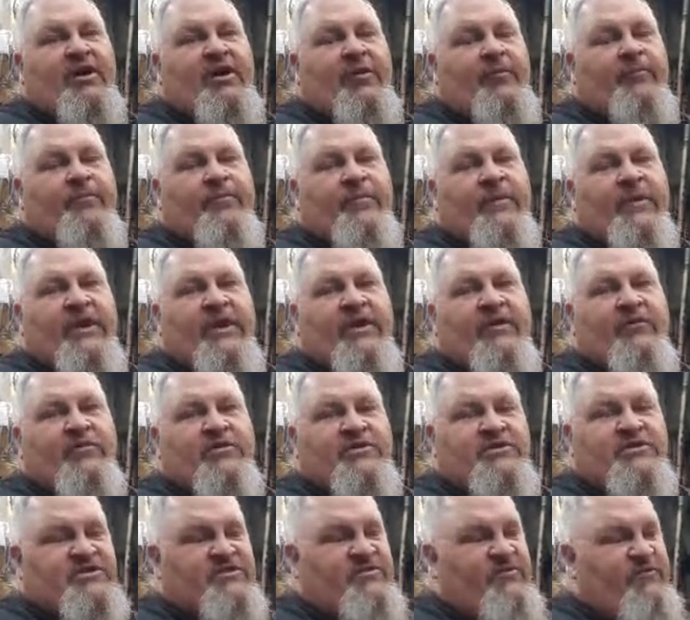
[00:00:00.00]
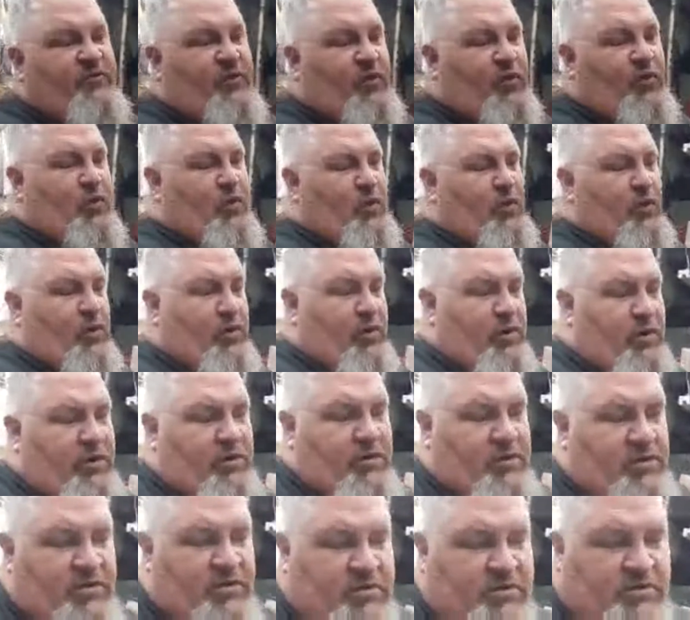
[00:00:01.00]
It was for
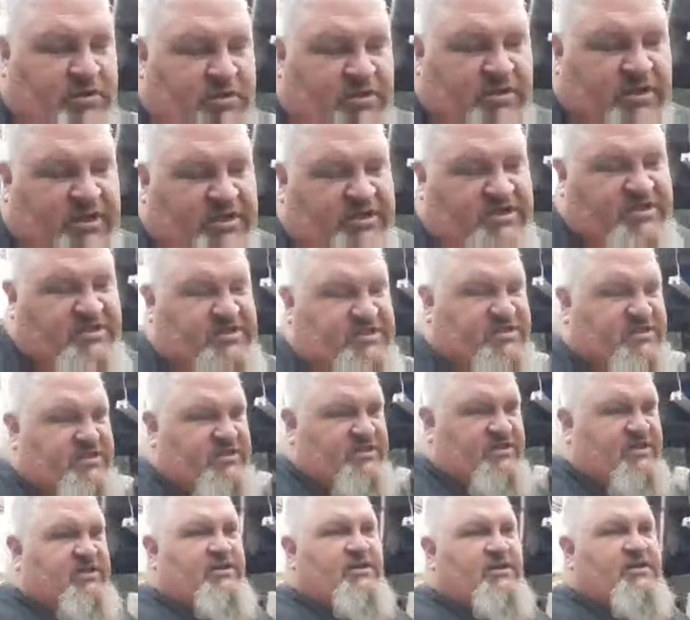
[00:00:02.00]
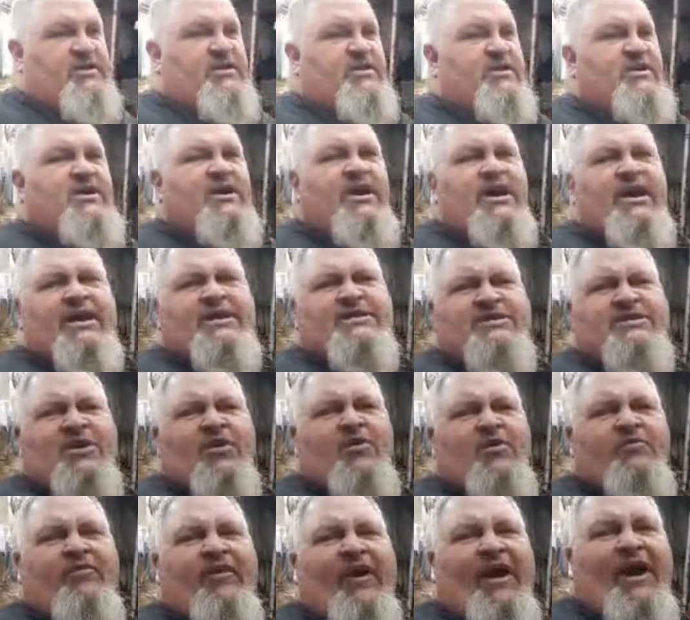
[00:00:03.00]
his, I think it's an
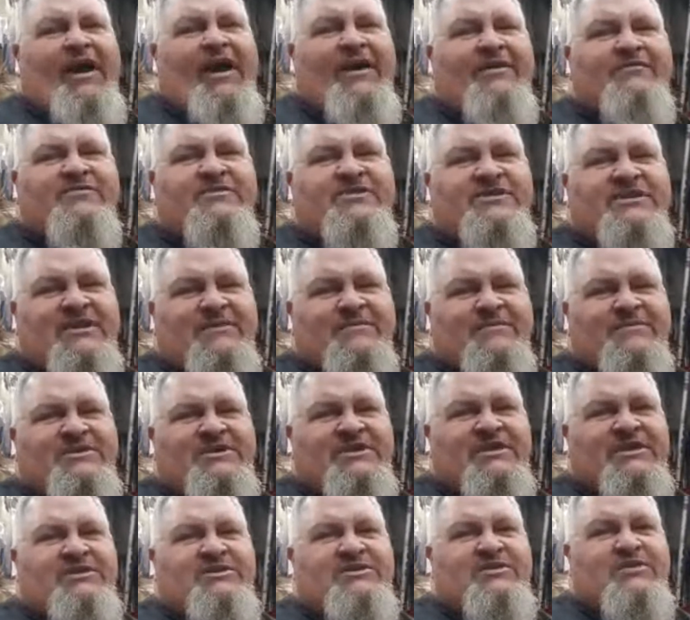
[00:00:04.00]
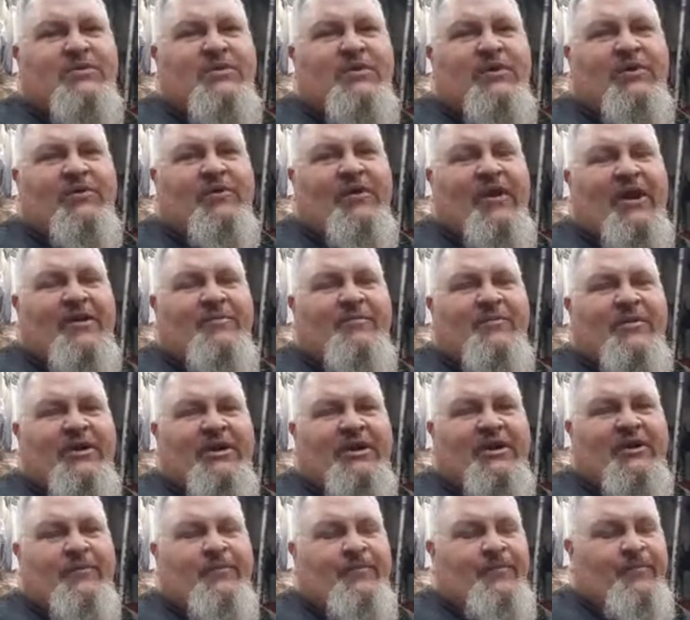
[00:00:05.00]
05 GMC two-wheel drive pickup.
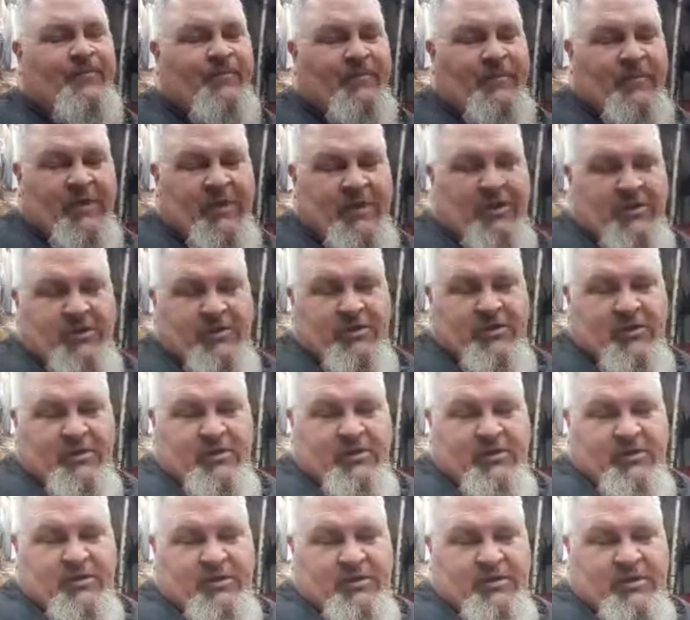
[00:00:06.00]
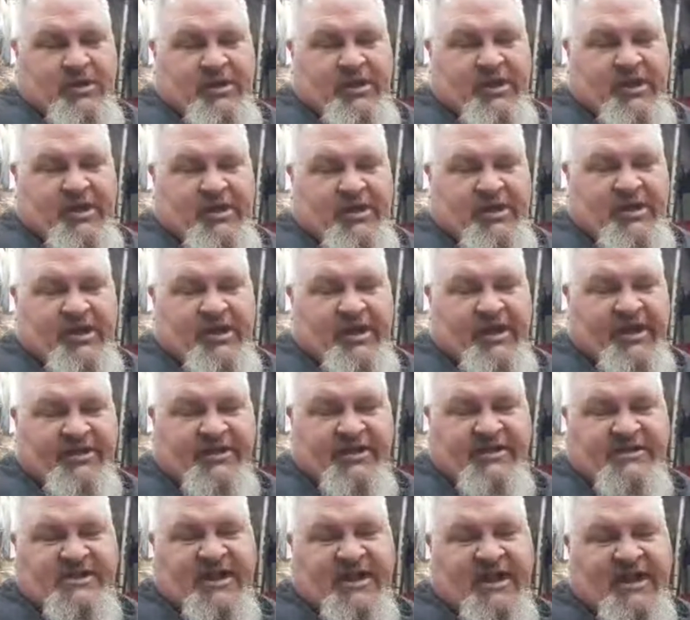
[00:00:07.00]
And at the
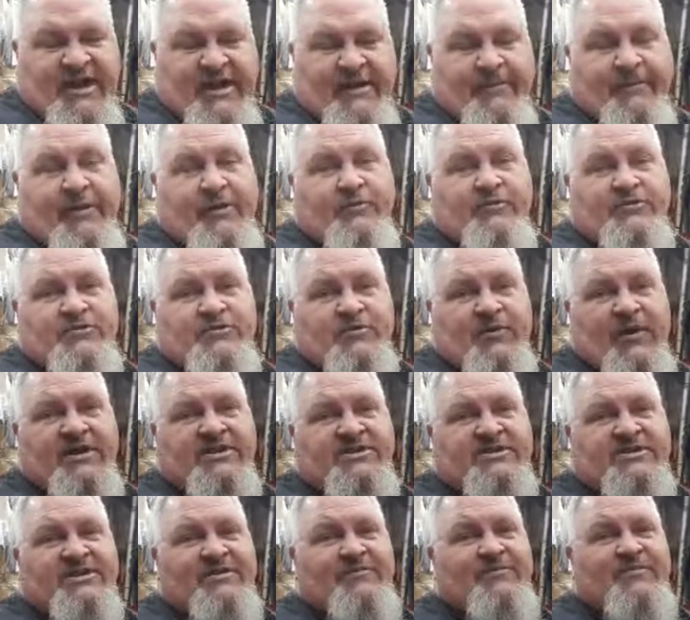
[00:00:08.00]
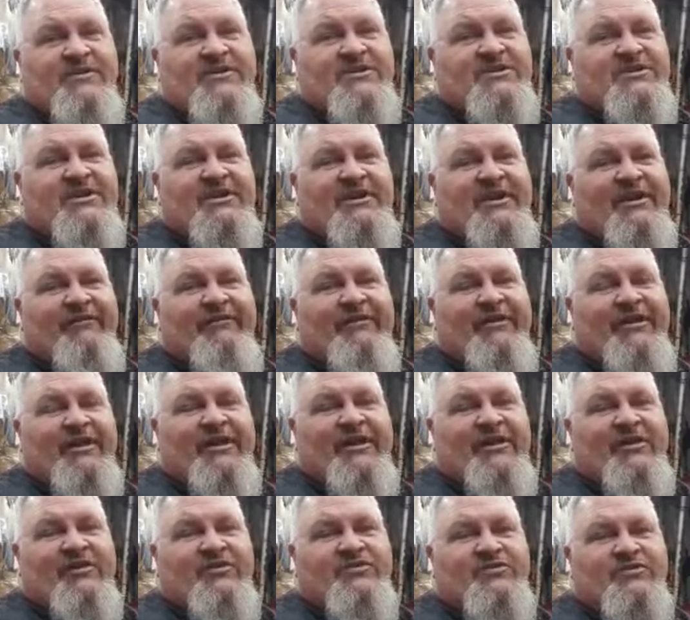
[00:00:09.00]
time, he was racing it because he didn't have anything else
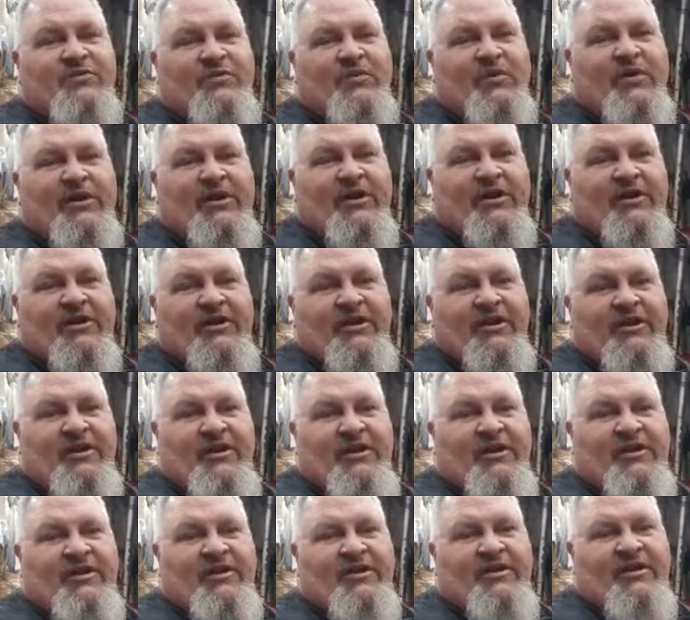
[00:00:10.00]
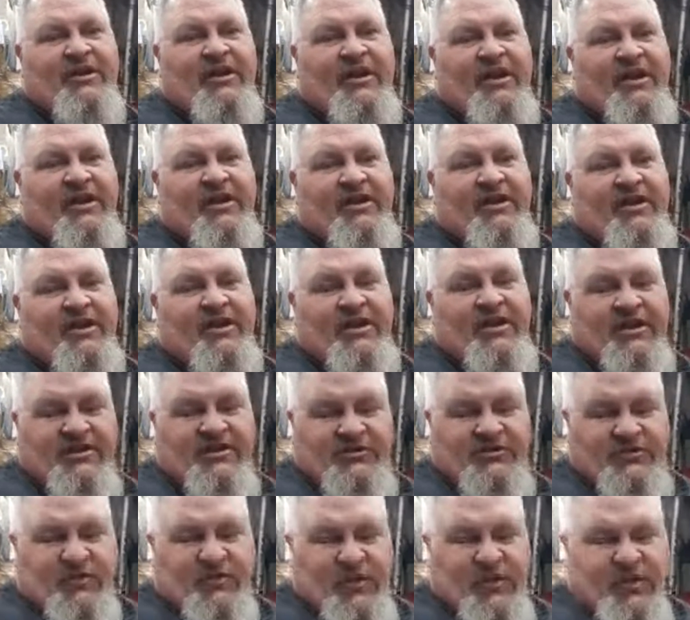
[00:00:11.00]
to run it in.
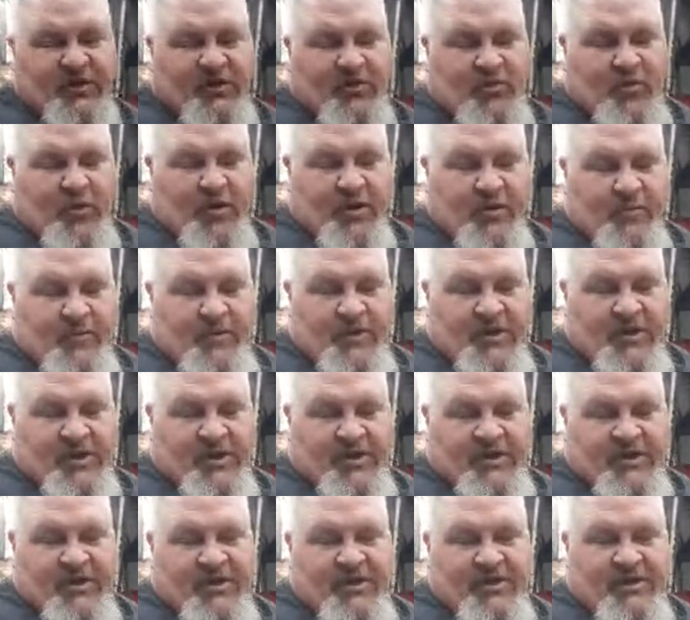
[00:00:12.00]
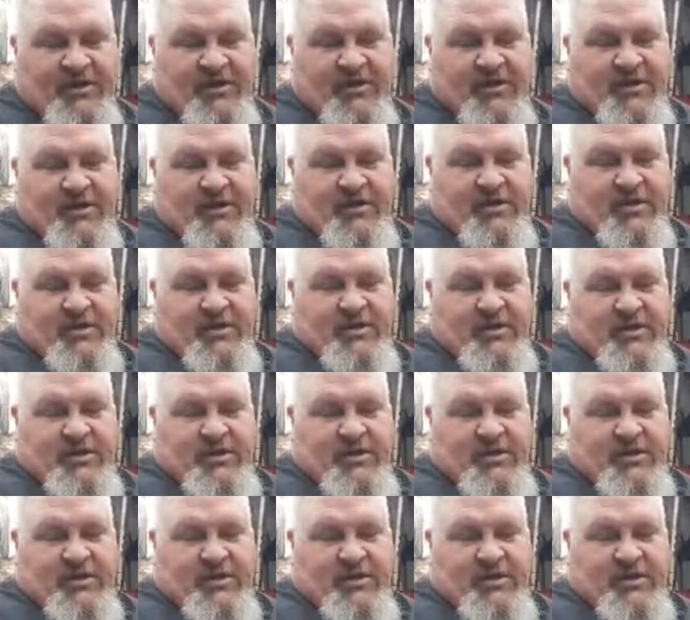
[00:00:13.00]
And he's run it quite a bit. And